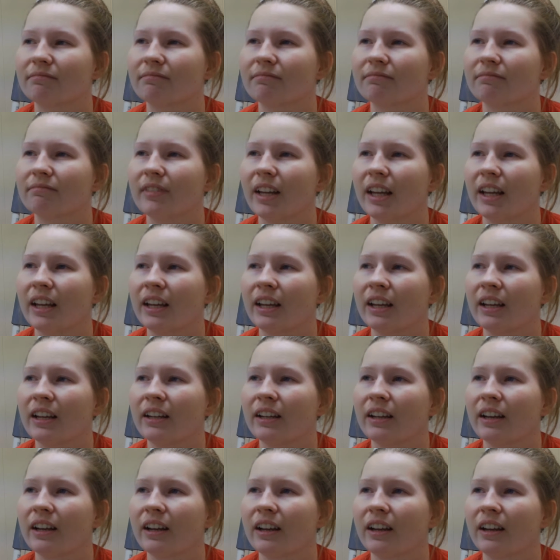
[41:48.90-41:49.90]
And
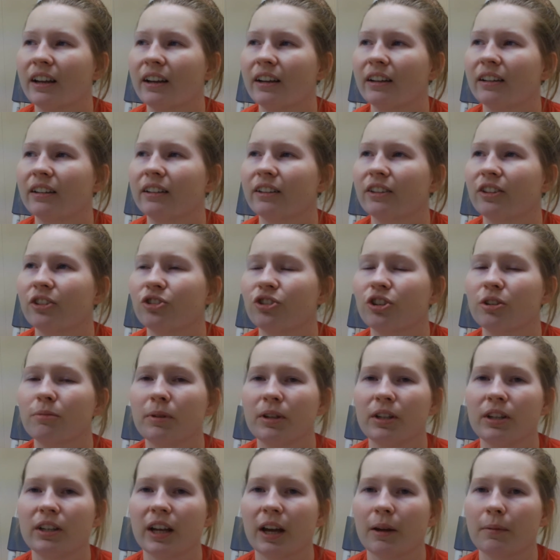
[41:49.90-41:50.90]
there should
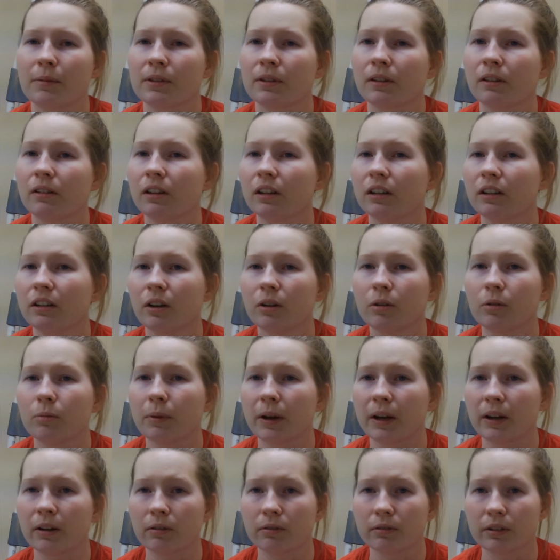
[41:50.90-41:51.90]
be absolutely no
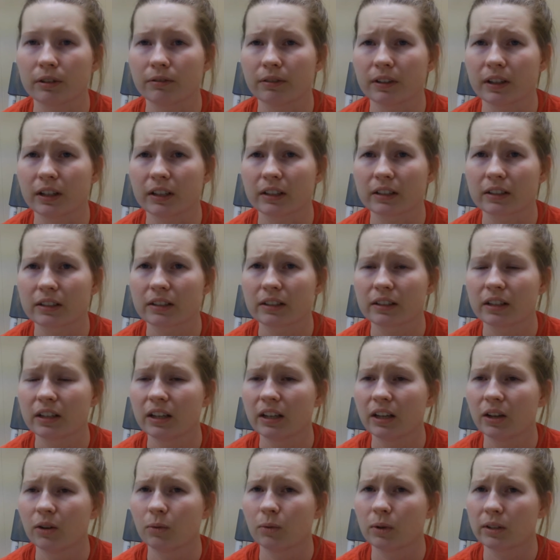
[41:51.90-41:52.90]
pedal reflex
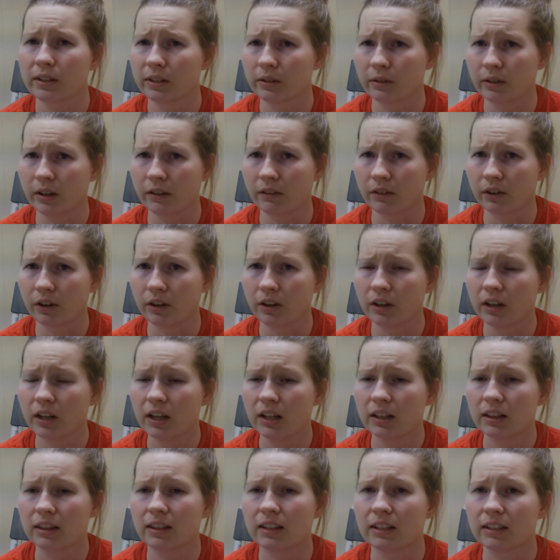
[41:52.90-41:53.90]
whatsoever.
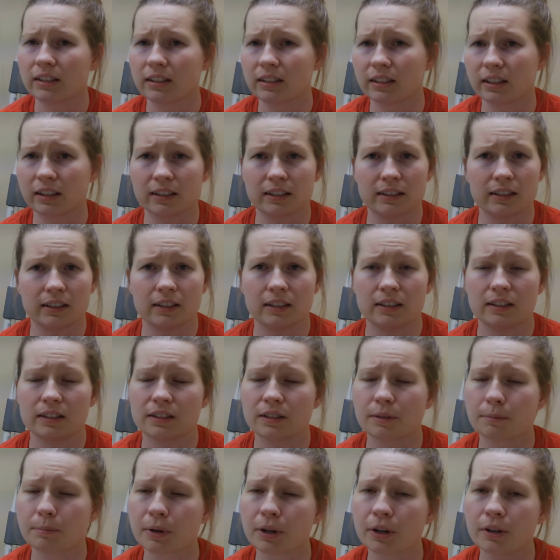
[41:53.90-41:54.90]
This, like I said, this is
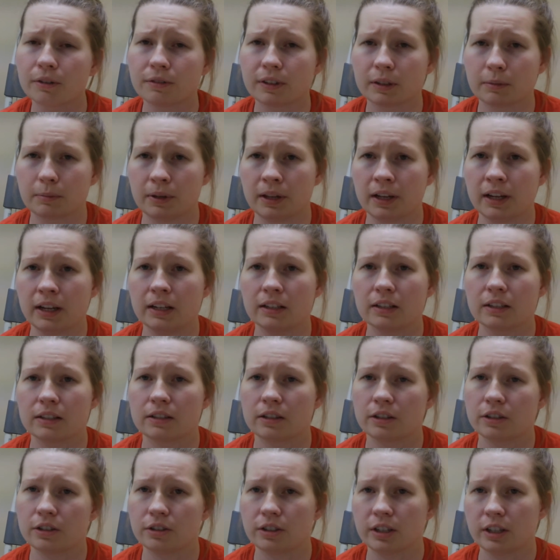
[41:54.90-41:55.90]
the perfect plane to
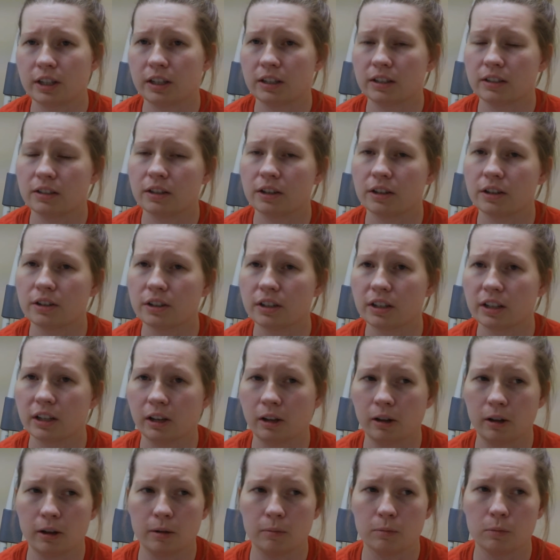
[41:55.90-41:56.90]
start
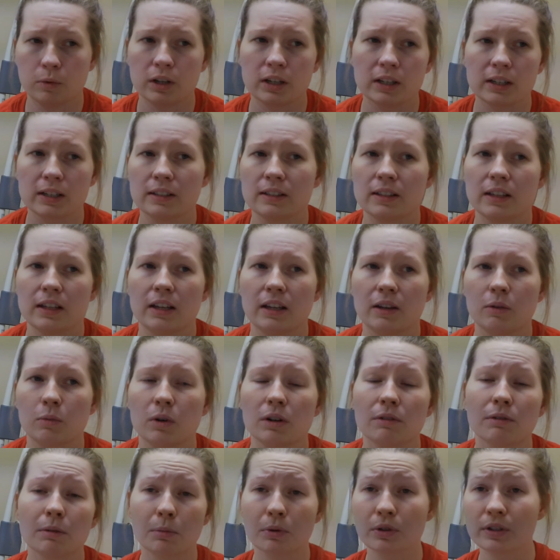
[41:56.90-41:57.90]

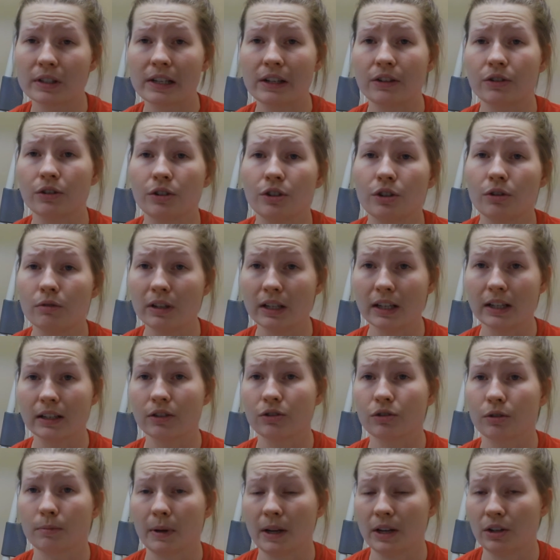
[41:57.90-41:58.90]
whatever procedure you needed
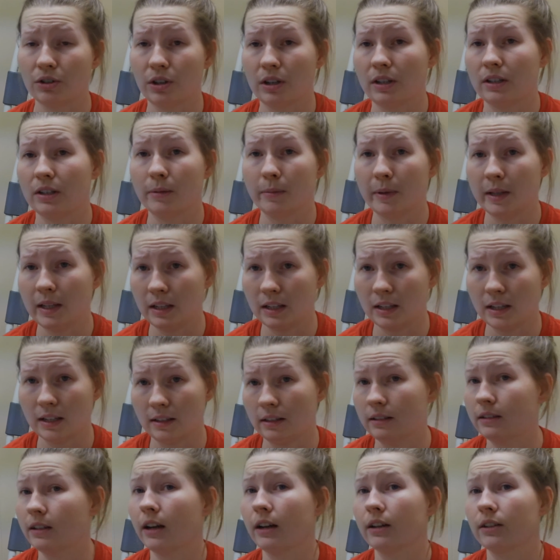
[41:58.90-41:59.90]
your patient to be
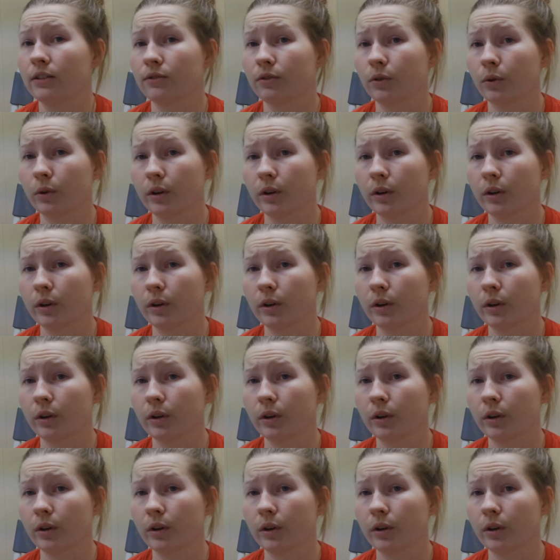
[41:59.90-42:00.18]
anesthetized for.